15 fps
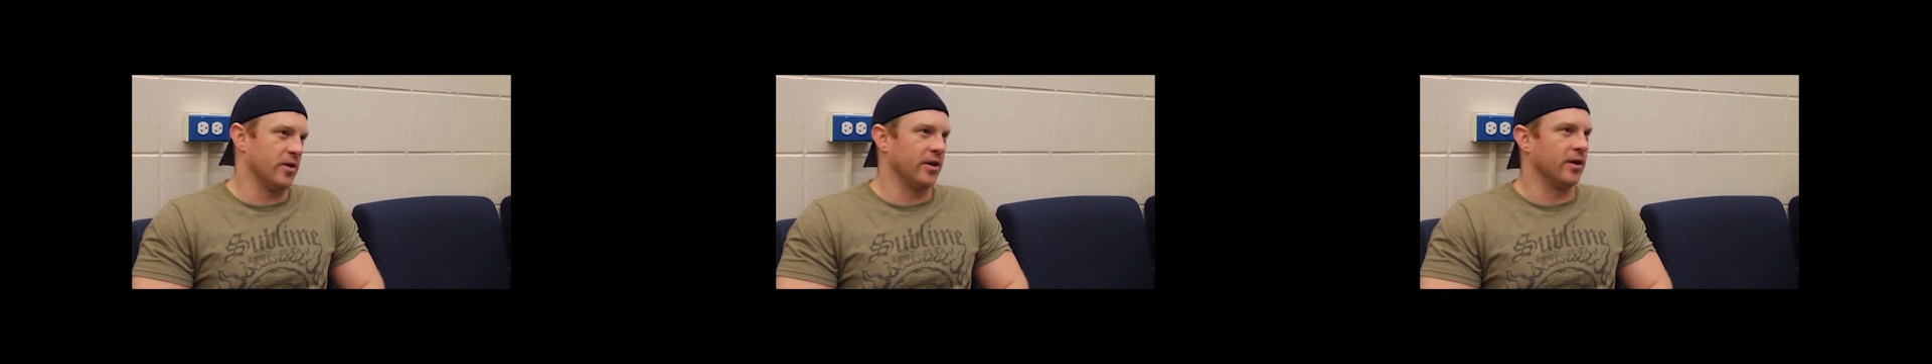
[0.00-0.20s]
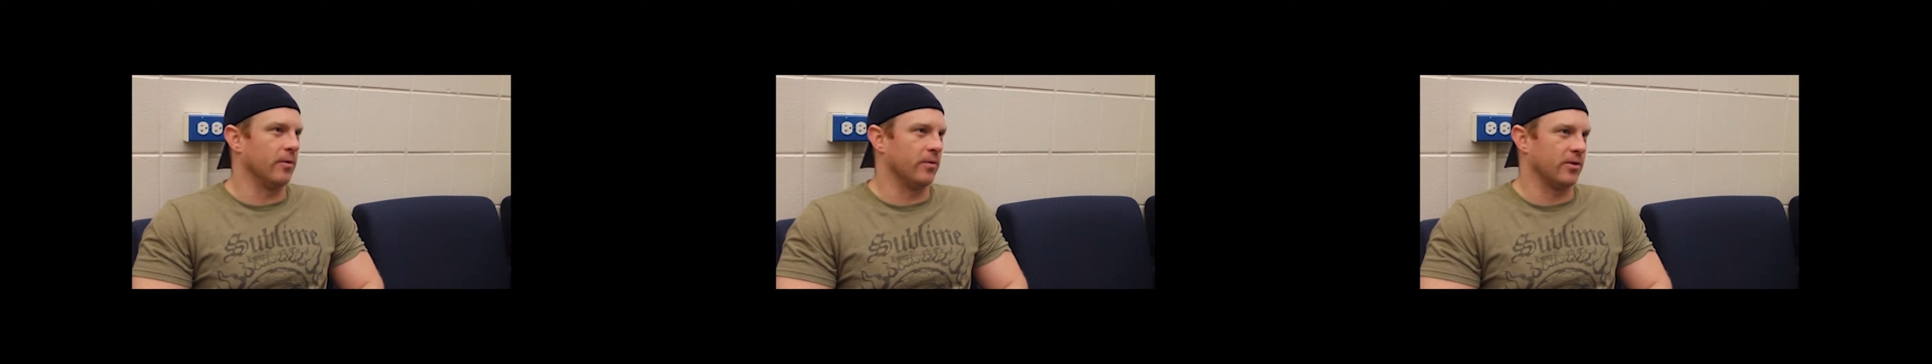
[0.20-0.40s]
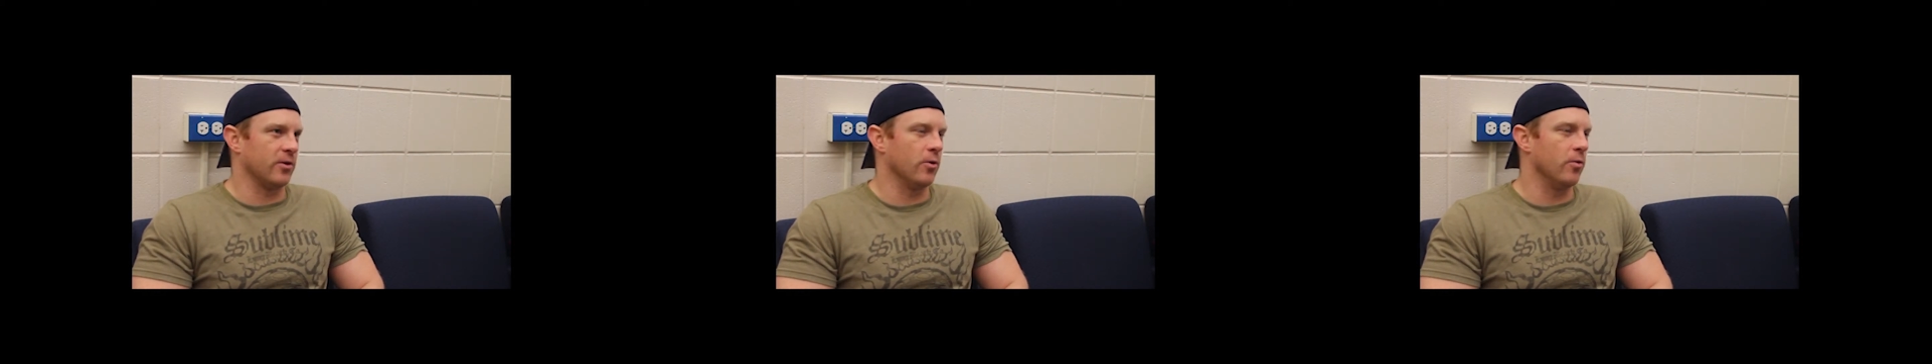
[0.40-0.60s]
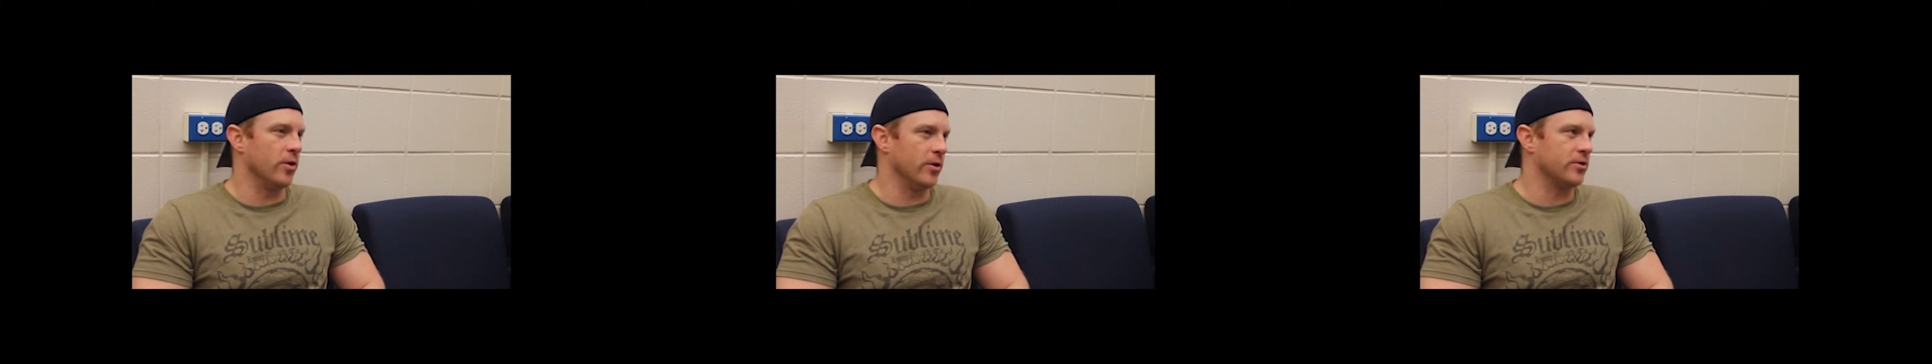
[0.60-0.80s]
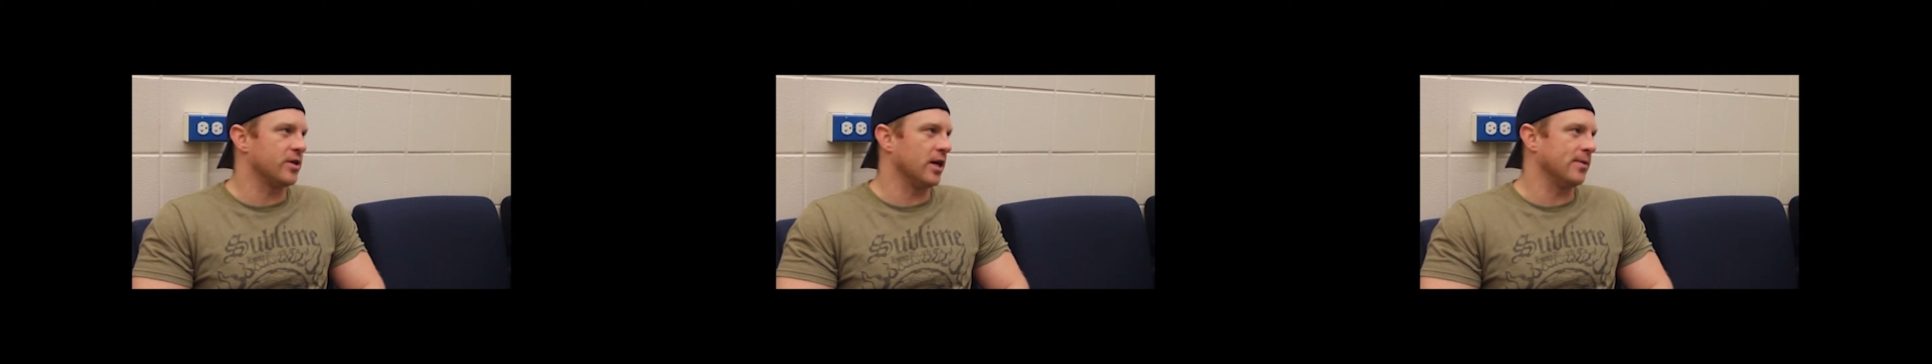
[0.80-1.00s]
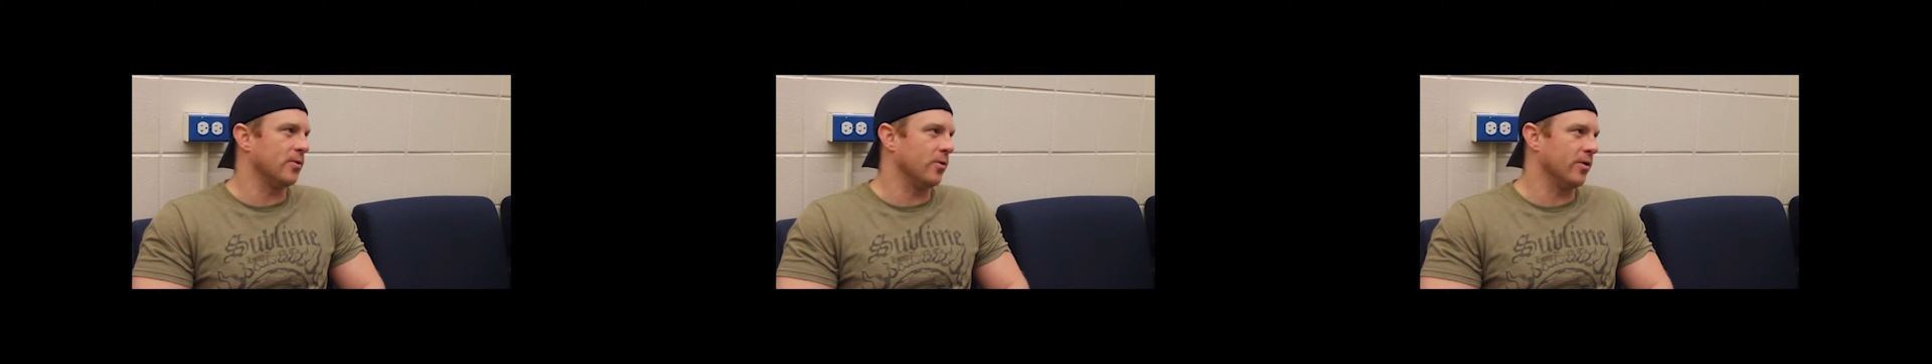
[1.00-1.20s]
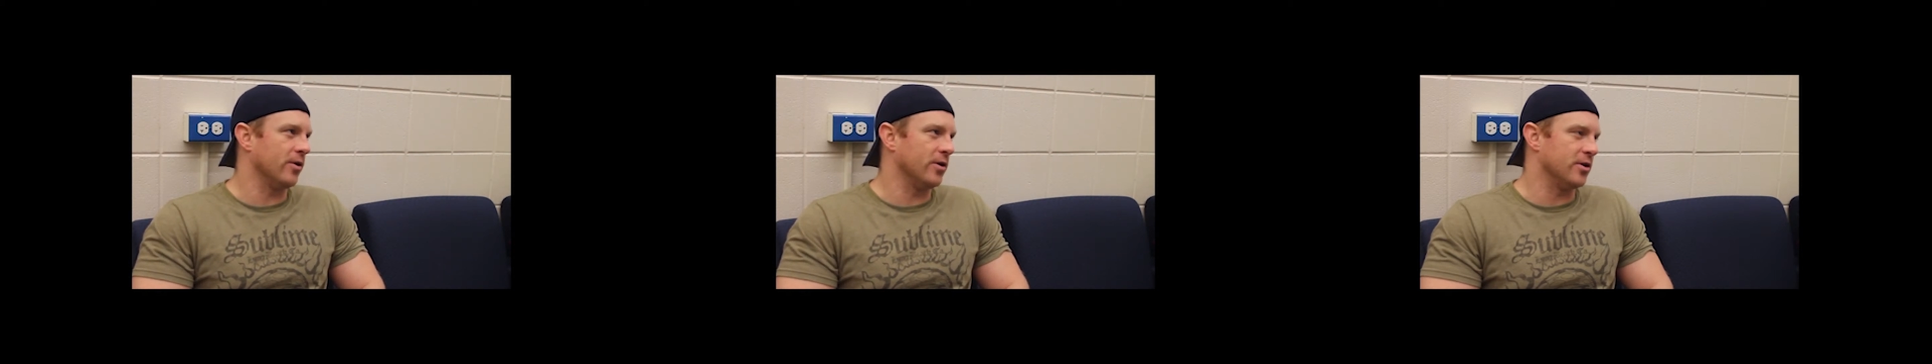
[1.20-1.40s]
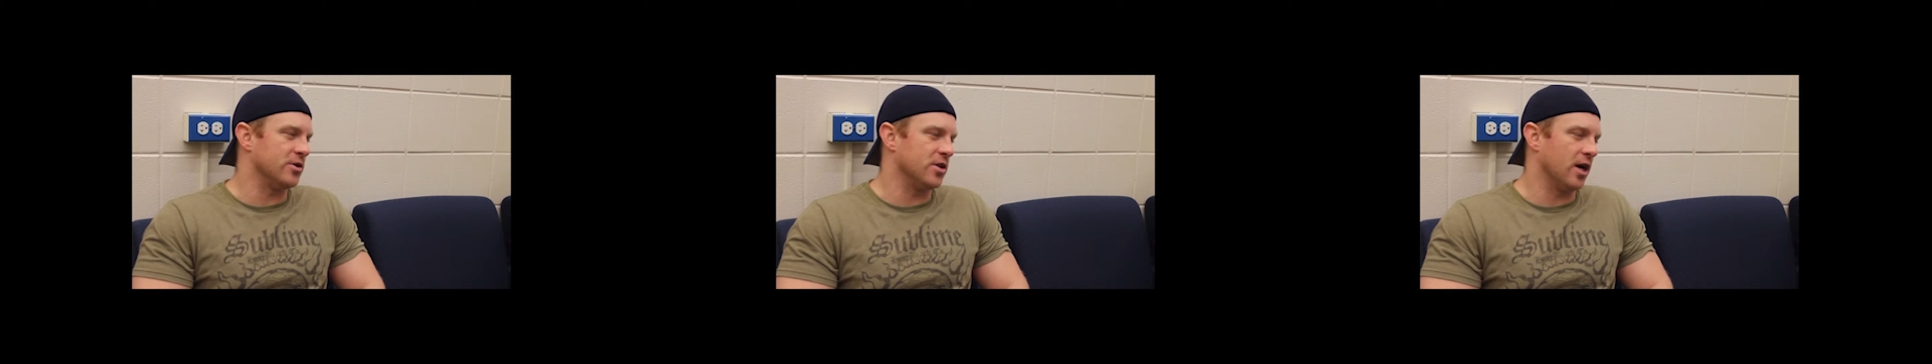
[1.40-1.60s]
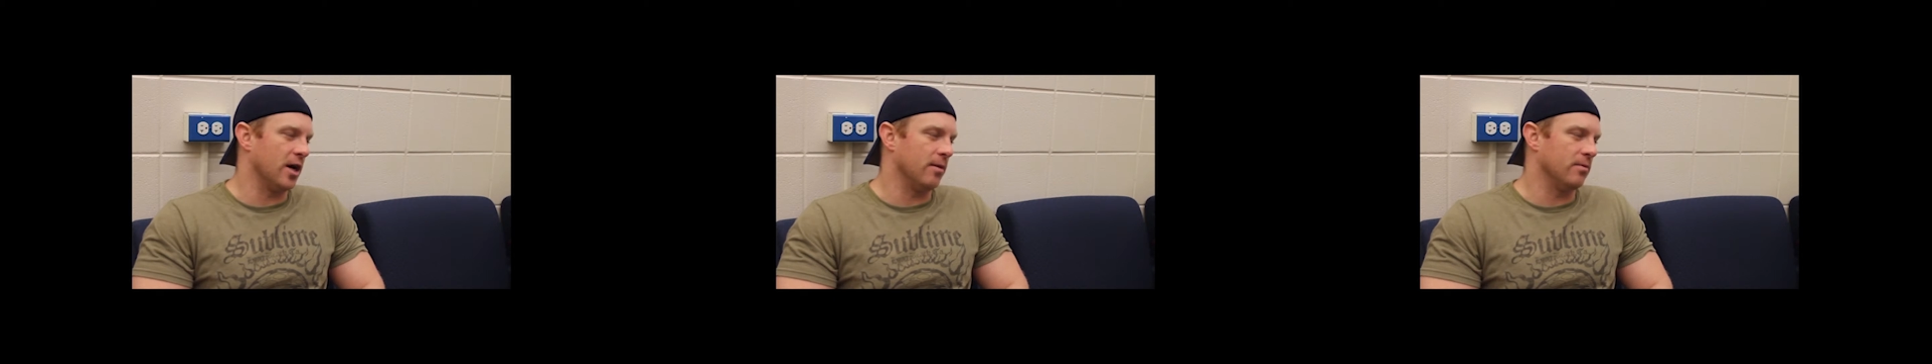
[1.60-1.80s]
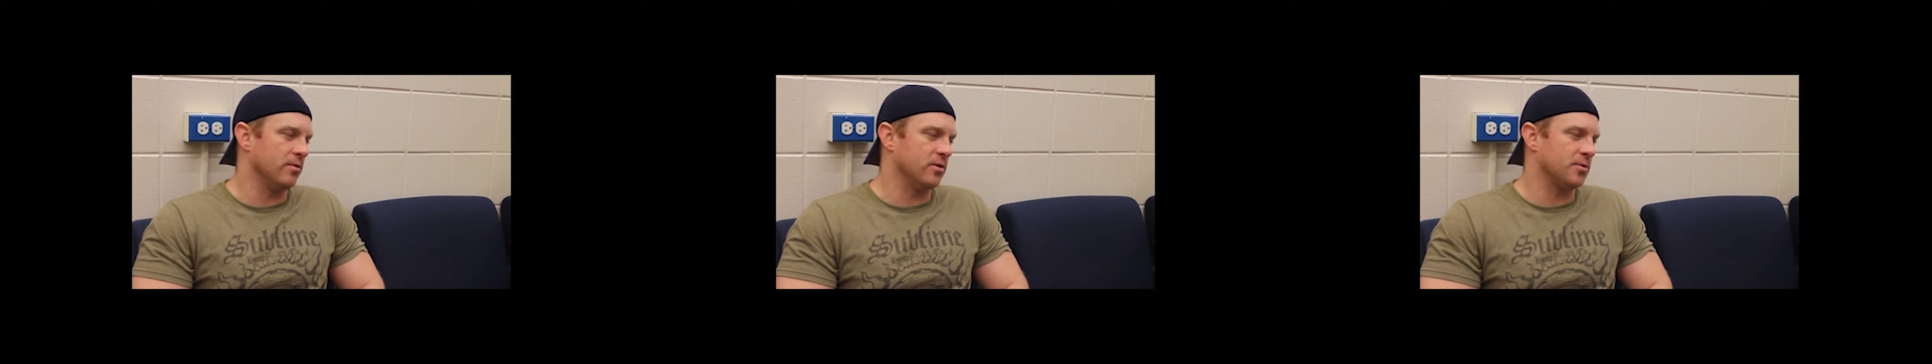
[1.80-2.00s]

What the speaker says: like a career type oriented job.